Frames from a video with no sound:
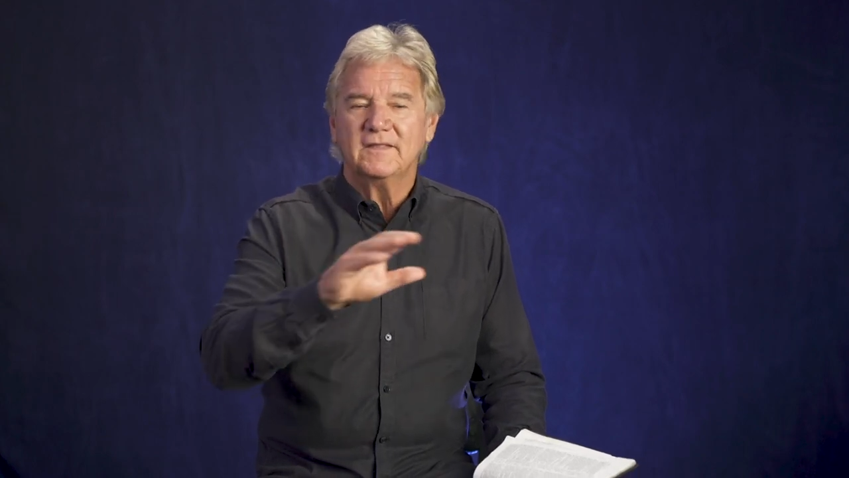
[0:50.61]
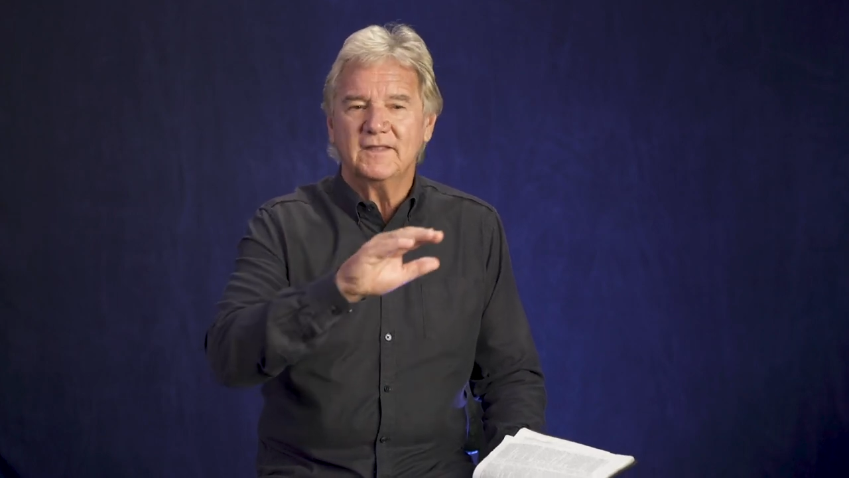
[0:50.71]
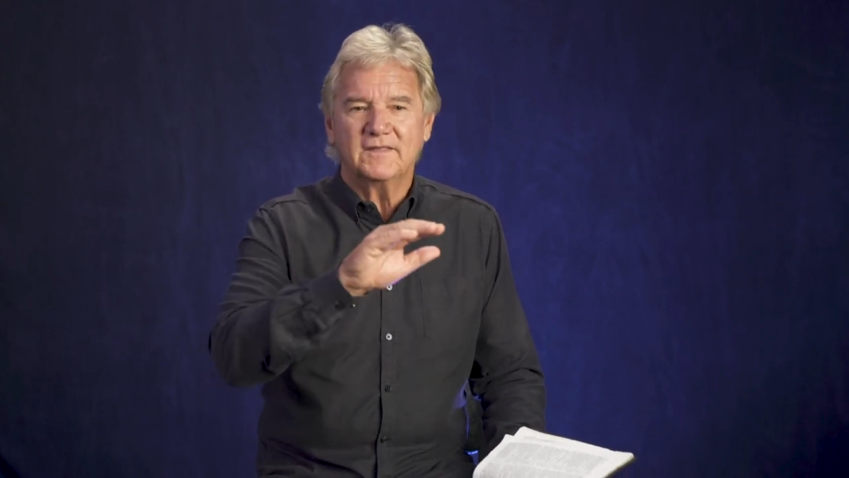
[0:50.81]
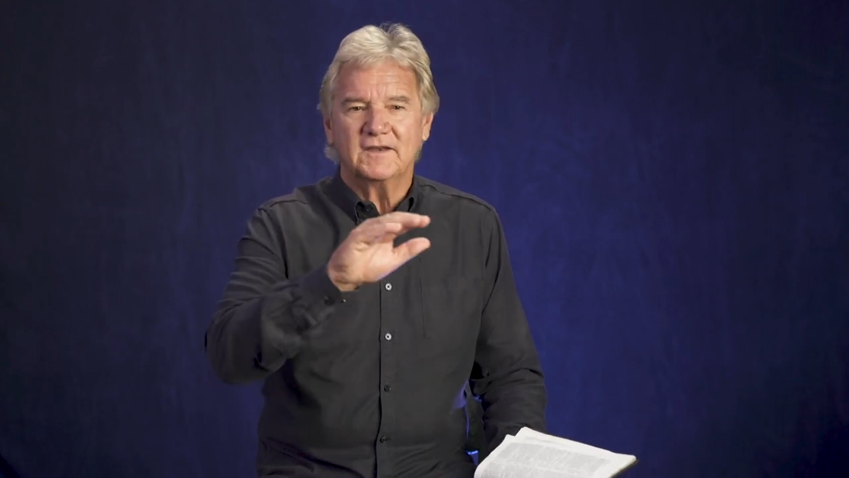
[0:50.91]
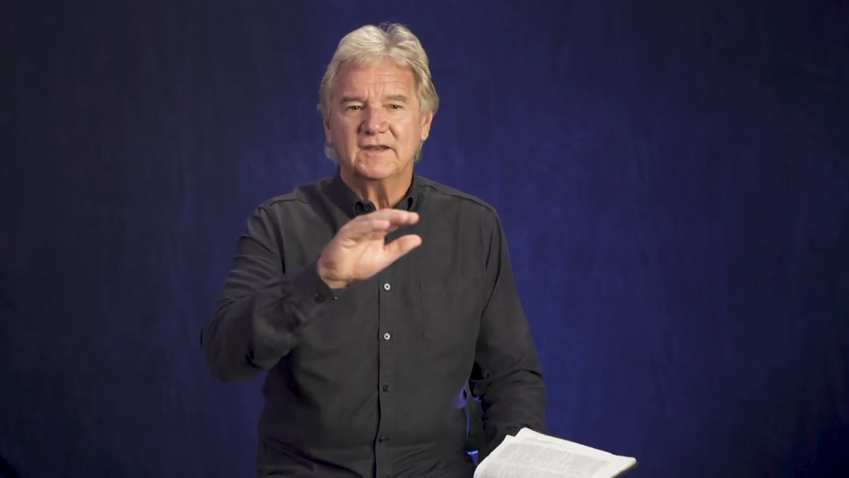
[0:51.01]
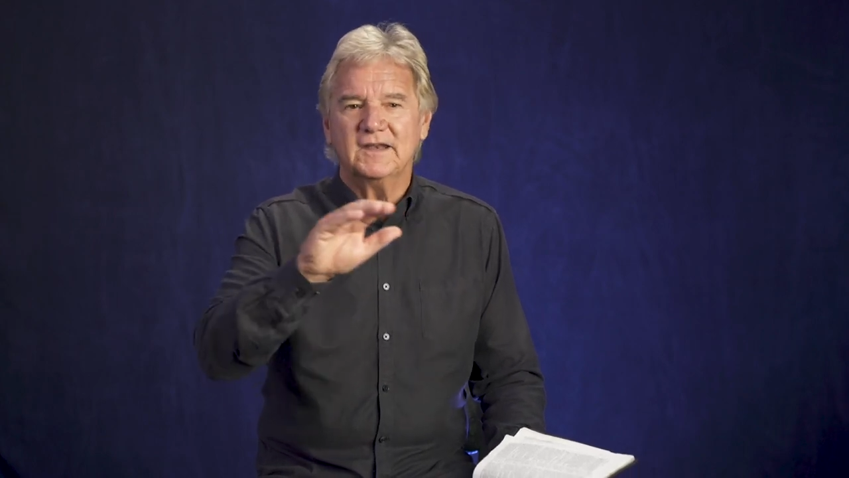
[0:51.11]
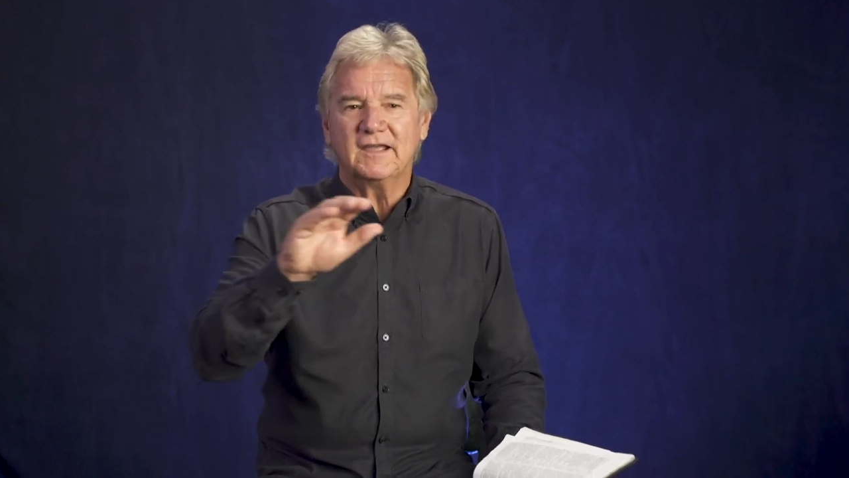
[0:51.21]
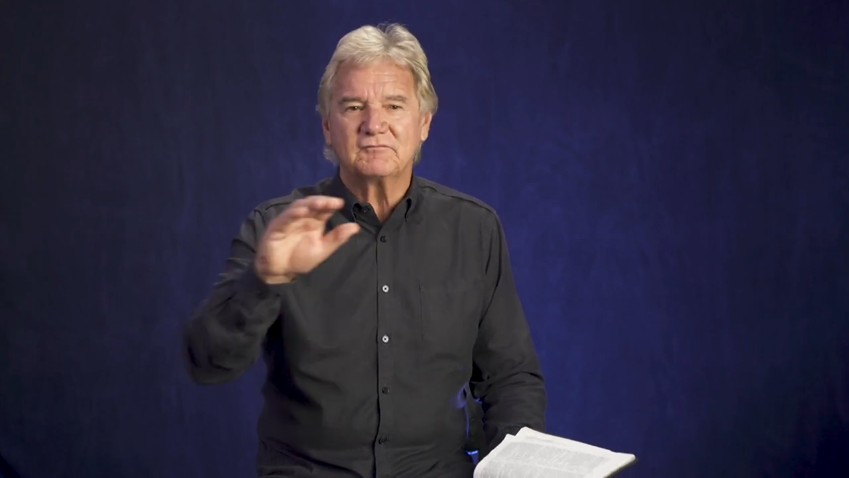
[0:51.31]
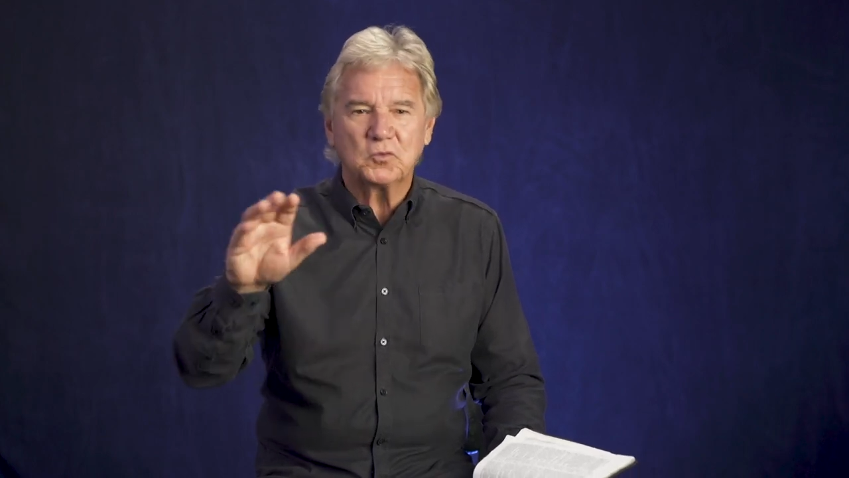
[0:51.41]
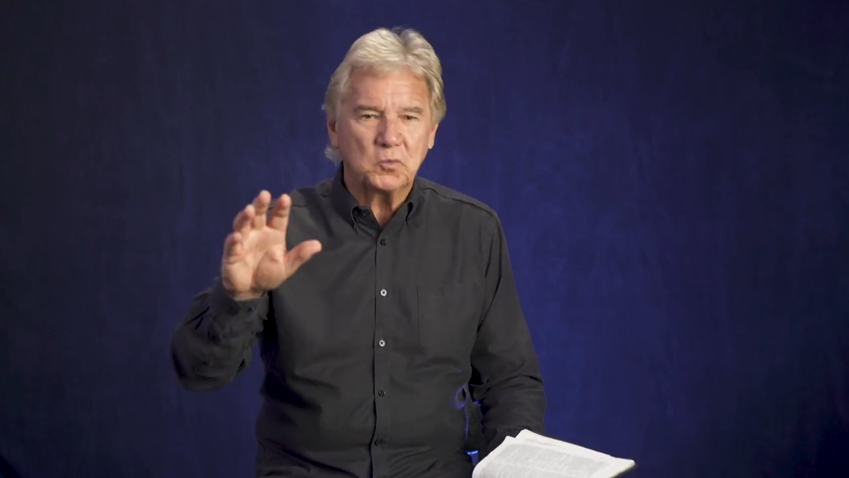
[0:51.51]
that they didn't
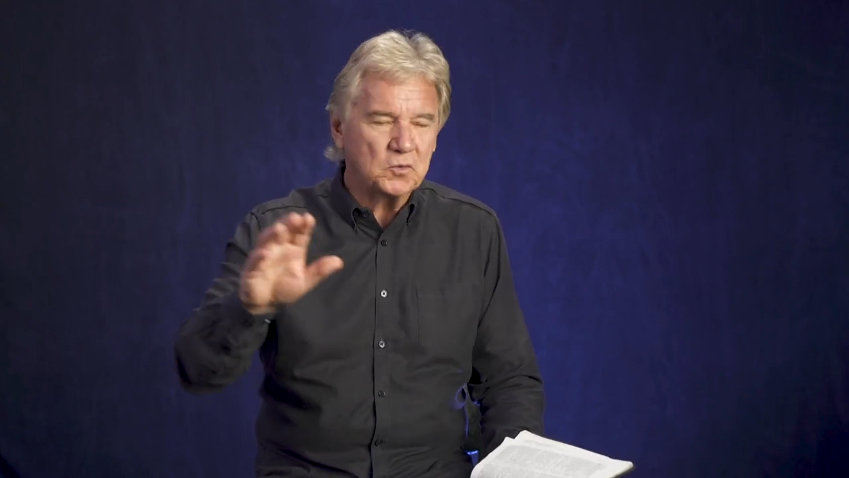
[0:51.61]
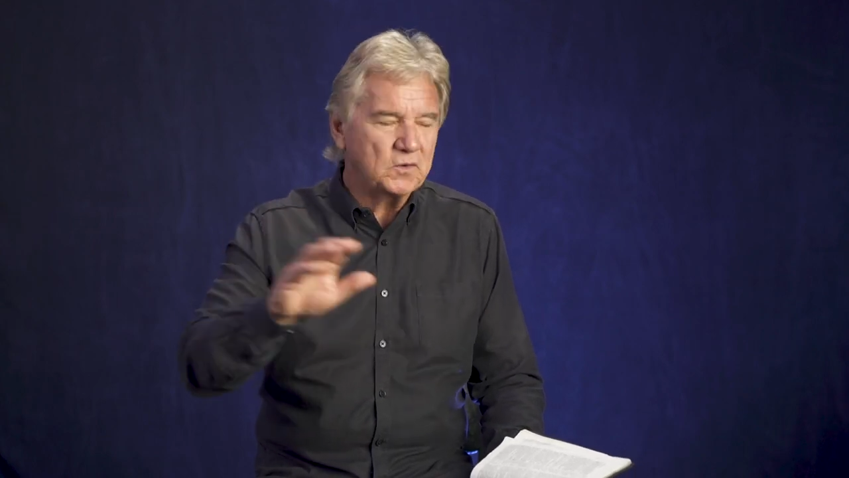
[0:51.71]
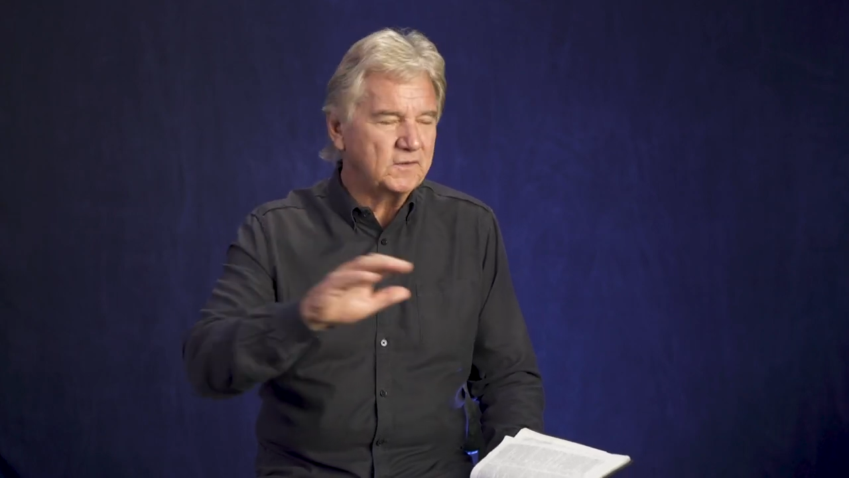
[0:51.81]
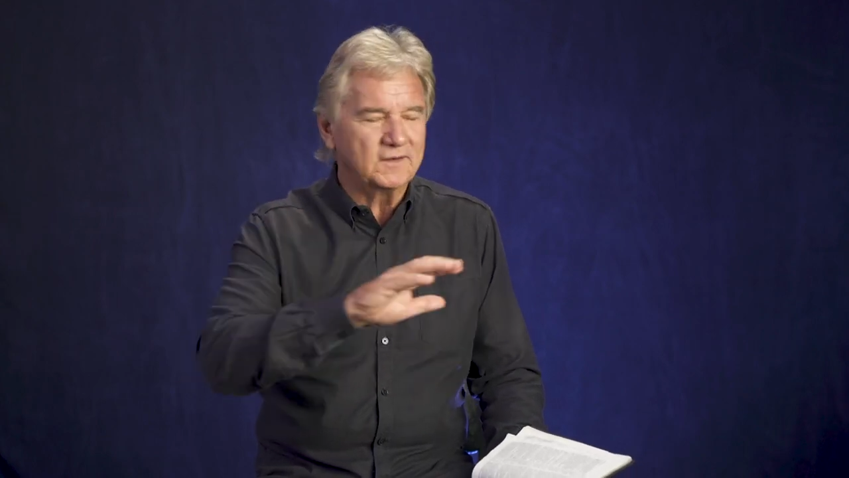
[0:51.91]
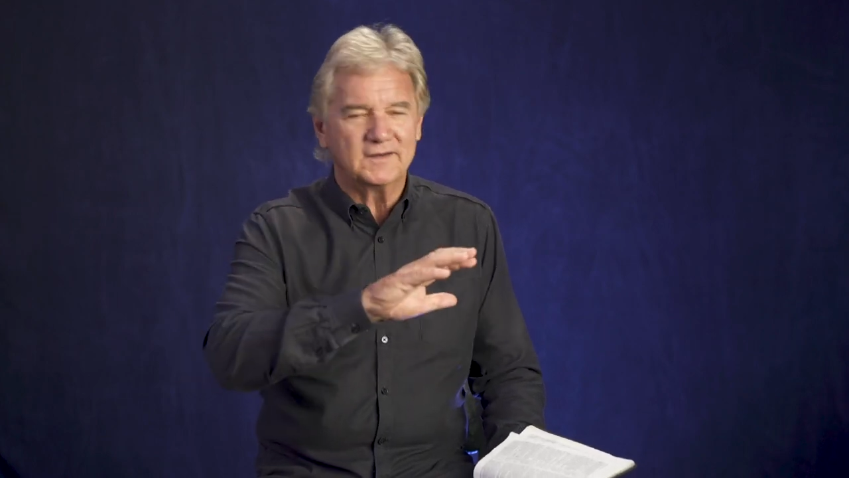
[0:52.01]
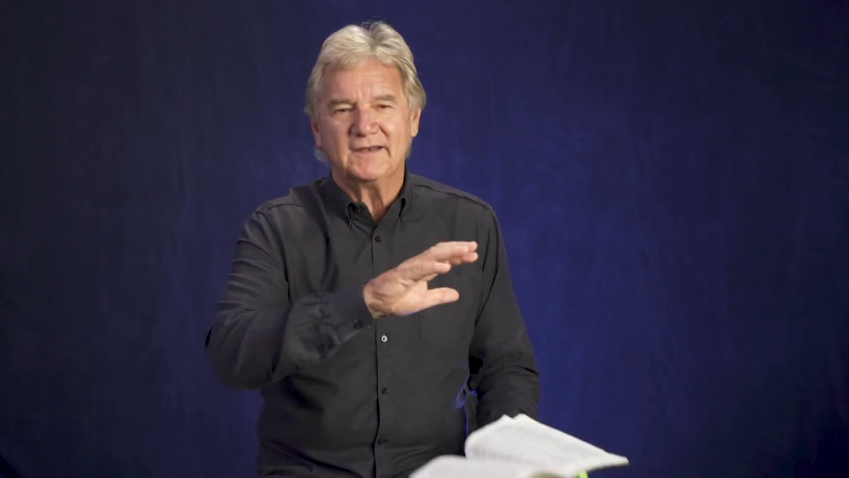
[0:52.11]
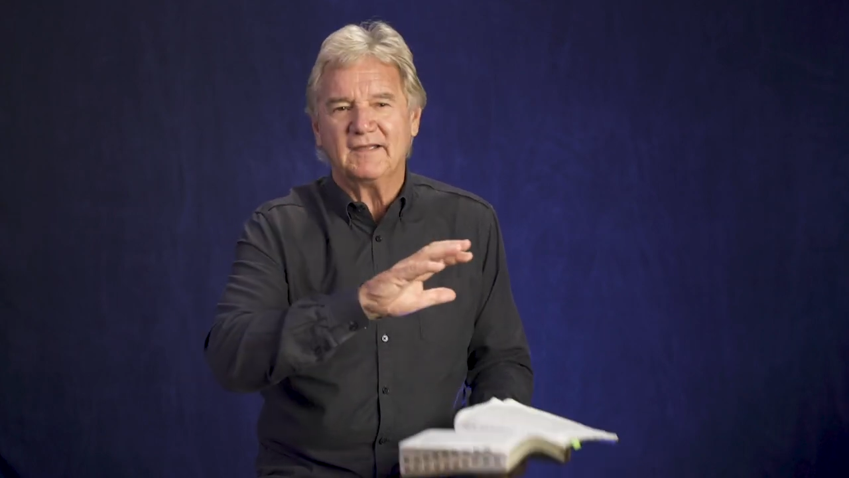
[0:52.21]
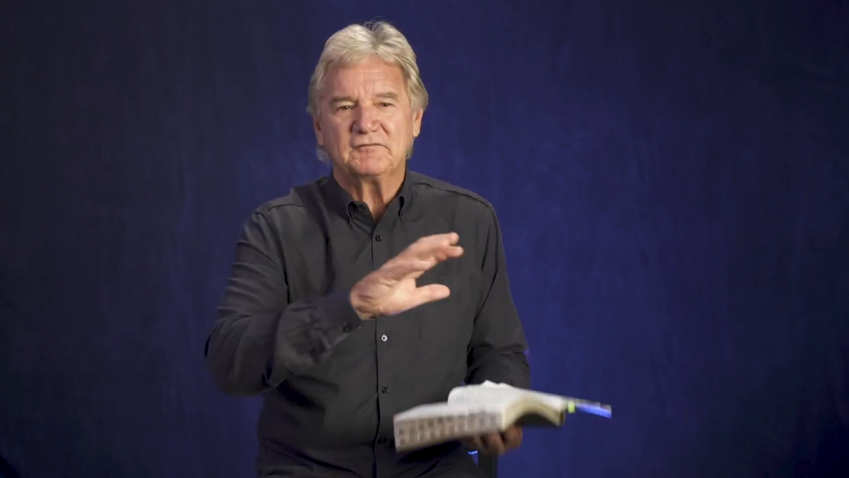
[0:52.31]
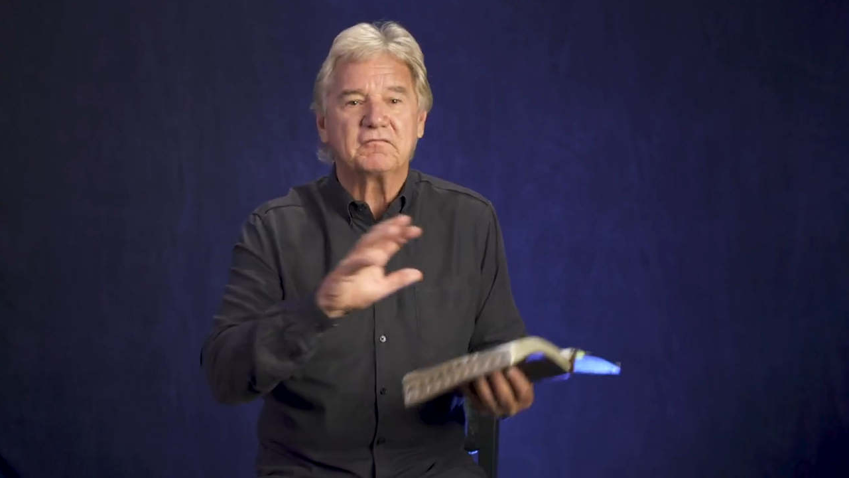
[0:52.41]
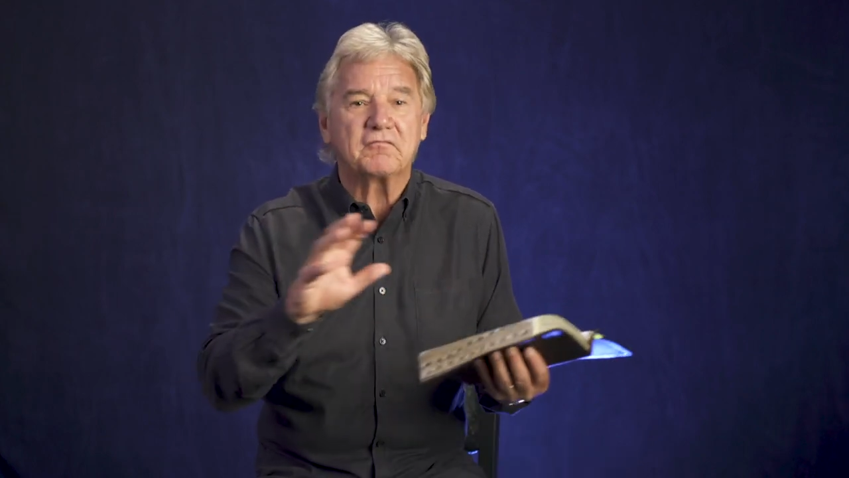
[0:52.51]
have to worry, they didn't
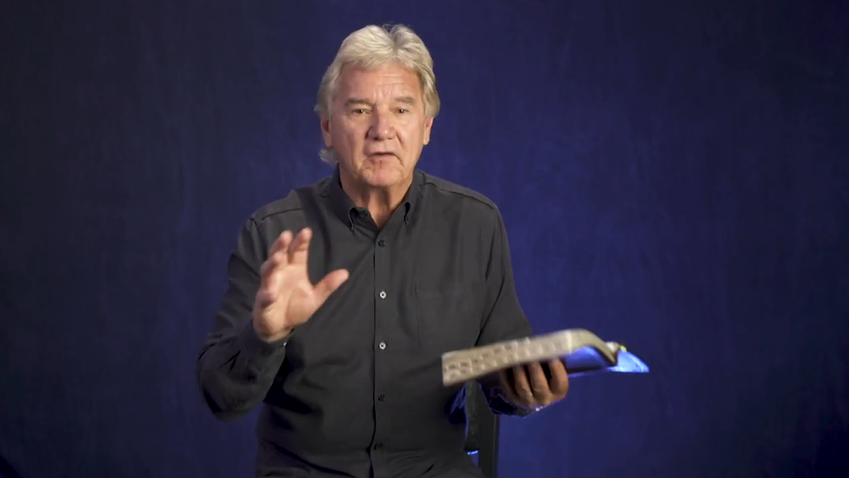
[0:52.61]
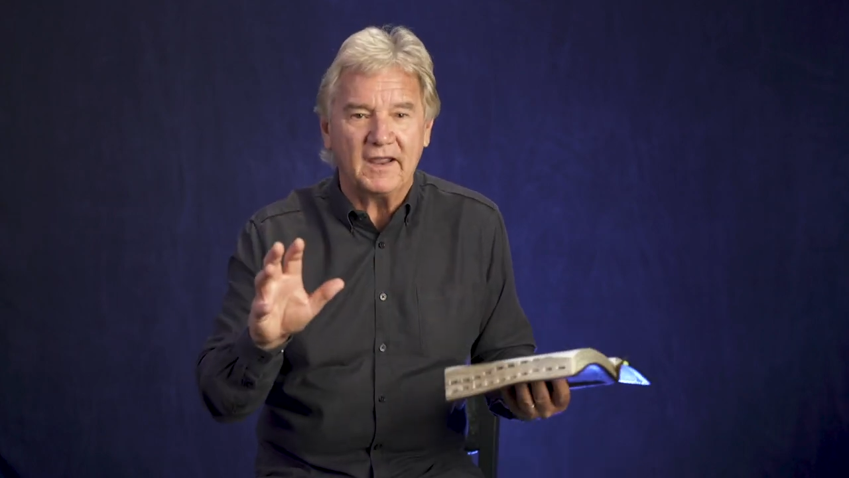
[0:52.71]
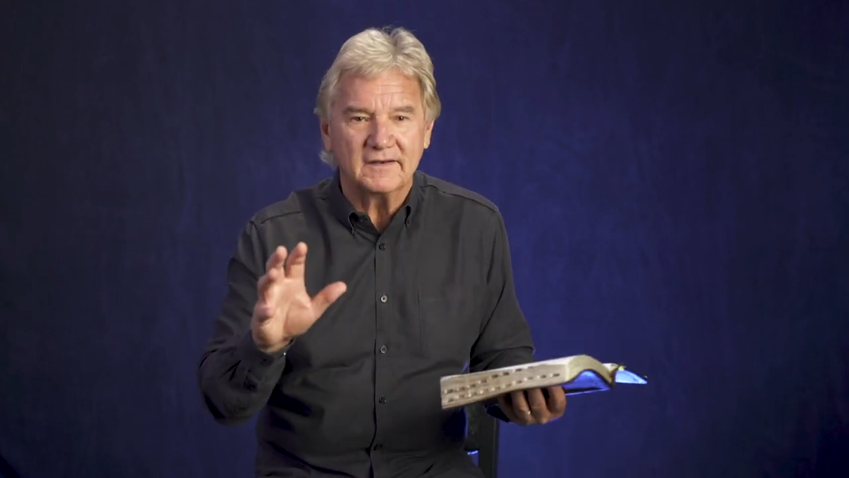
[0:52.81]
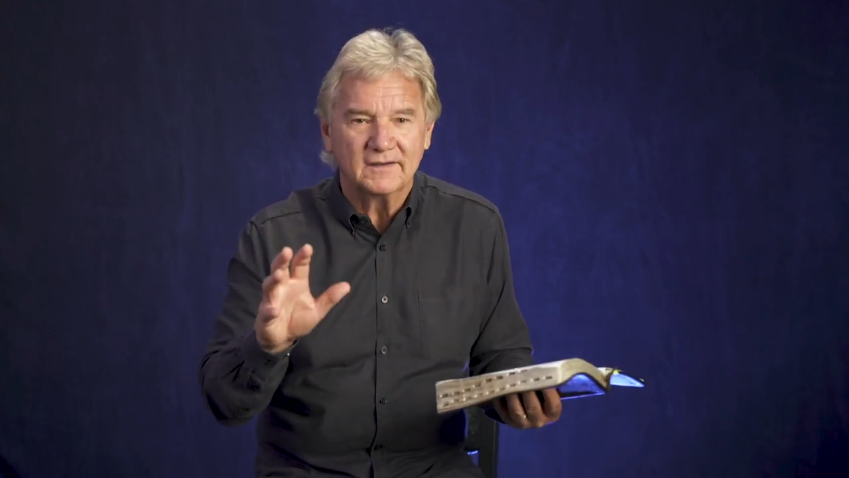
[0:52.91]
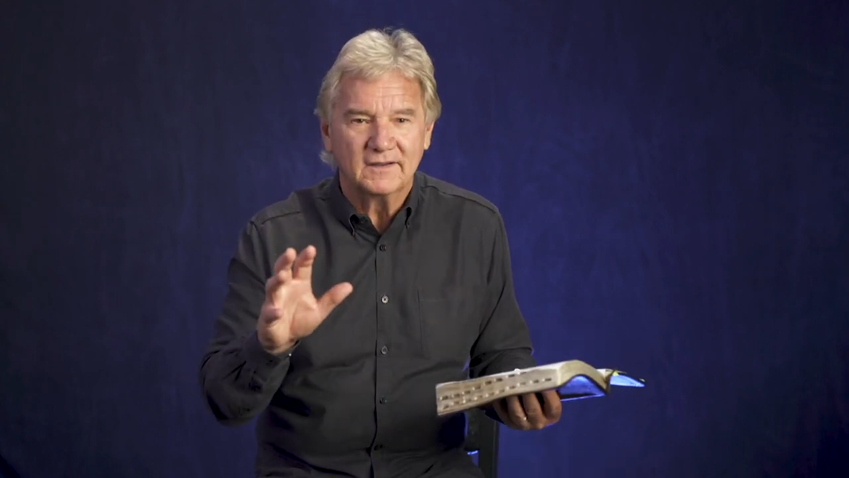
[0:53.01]
have to fret.